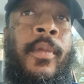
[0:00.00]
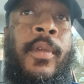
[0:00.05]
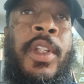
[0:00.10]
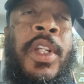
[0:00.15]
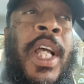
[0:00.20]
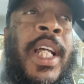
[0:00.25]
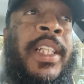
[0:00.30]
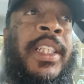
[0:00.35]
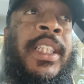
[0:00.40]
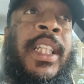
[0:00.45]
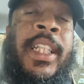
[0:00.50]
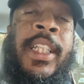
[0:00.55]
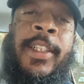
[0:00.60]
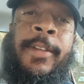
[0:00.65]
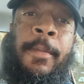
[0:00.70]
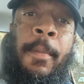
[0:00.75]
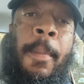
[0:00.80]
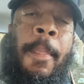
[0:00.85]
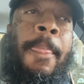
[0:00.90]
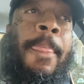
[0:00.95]
You
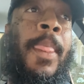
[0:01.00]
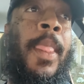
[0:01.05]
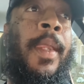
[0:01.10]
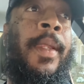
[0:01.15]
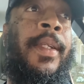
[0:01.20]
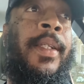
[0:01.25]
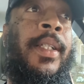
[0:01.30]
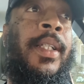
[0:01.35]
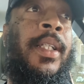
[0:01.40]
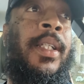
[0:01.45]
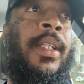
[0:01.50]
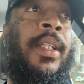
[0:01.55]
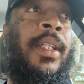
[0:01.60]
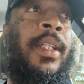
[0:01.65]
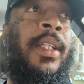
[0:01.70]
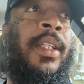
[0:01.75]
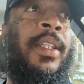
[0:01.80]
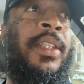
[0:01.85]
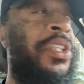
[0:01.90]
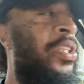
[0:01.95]
understand?
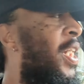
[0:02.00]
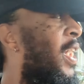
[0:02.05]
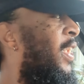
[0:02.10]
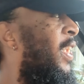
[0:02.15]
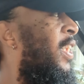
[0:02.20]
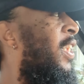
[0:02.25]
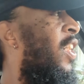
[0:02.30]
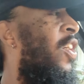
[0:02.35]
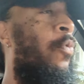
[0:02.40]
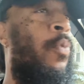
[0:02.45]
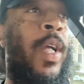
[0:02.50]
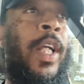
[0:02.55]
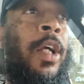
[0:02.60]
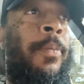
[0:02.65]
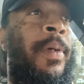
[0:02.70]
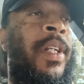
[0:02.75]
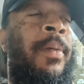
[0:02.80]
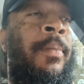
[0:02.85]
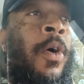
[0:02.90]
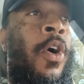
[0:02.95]
You're not just going to wake
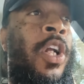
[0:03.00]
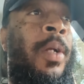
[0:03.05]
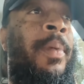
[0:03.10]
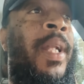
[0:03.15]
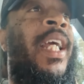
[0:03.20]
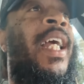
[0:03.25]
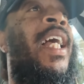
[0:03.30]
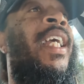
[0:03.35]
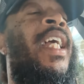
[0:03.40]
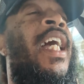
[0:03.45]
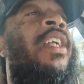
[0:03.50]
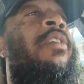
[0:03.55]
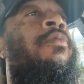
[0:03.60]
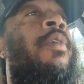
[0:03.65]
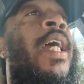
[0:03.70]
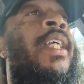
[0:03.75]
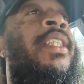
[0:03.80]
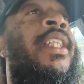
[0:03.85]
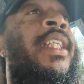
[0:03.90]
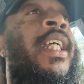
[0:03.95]
up in the morning and be like, I got it
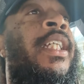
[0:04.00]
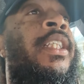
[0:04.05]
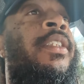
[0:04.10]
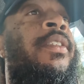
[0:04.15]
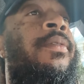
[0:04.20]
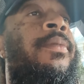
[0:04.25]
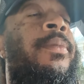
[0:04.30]
right today.